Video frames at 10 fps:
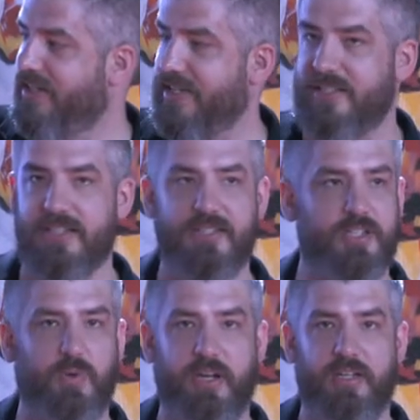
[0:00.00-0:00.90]
Distance
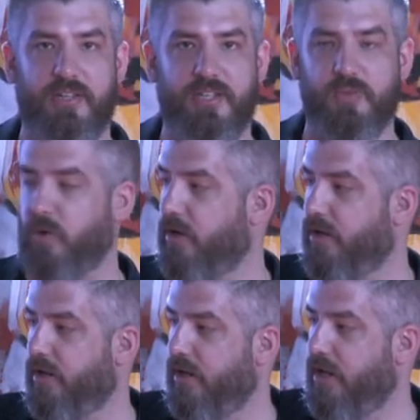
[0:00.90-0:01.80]
is where he does his work.
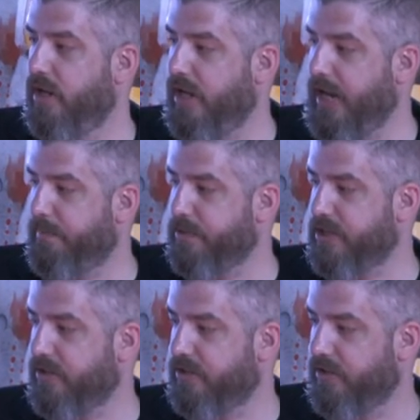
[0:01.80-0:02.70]
eight
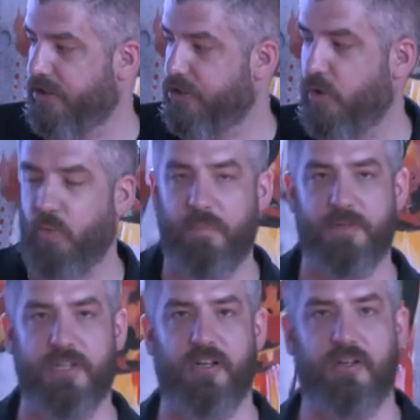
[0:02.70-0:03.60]
percent on the clinch, one
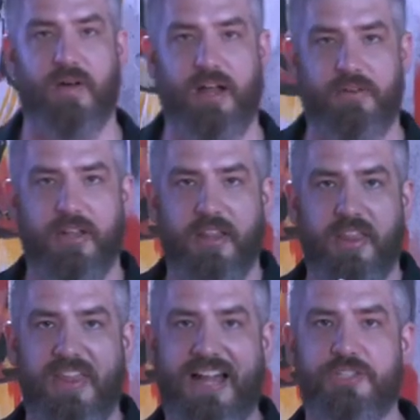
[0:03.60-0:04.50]
percent on the ground.
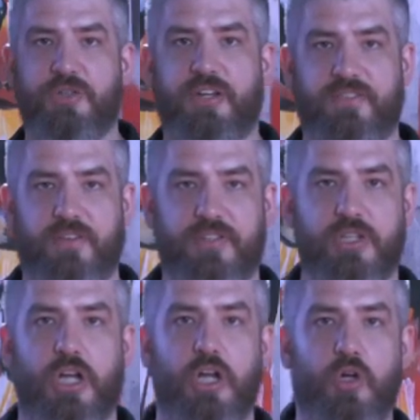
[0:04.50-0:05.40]
That's your
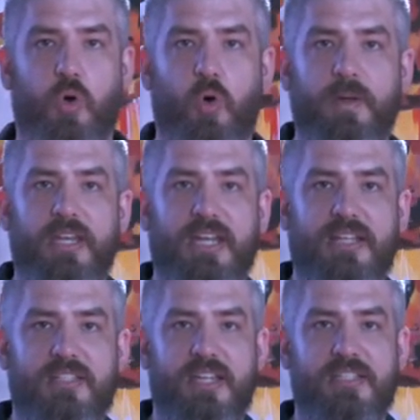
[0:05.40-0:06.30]
difference. Colby
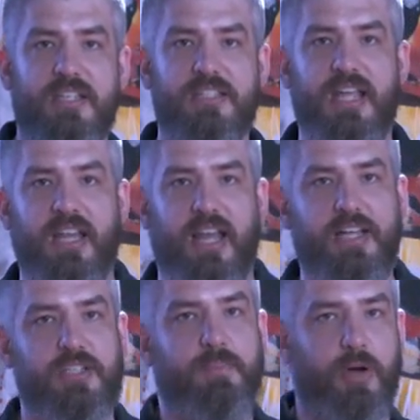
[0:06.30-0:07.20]
needs distance and
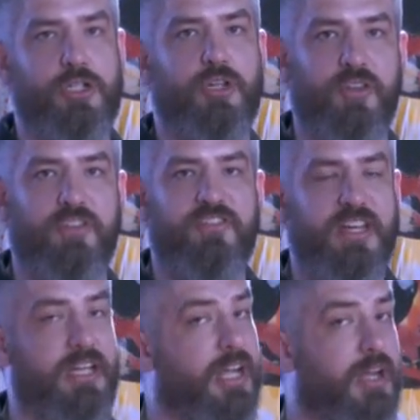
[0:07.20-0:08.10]
likes to punch on the
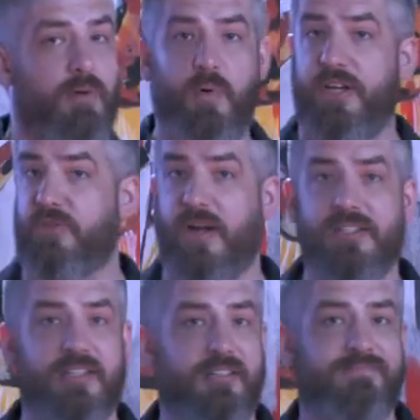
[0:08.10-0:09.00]
feet, but when he's
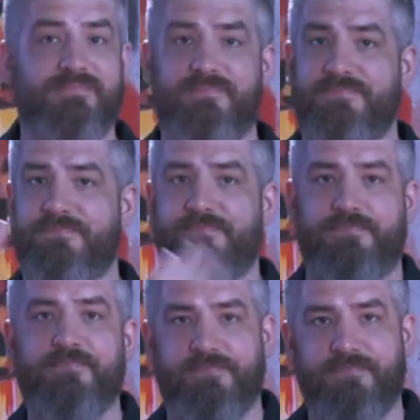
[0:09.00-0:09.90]
wrestling,
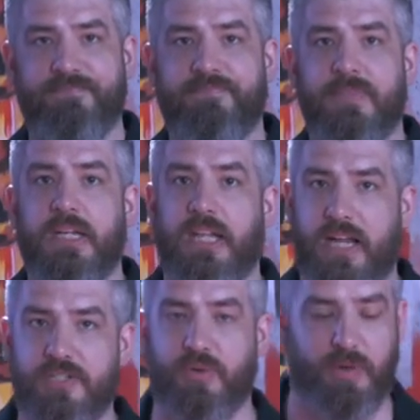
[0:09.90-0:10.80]
he
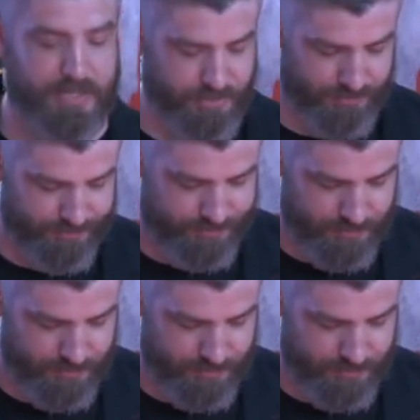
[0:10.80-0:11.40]
likes to wrestle.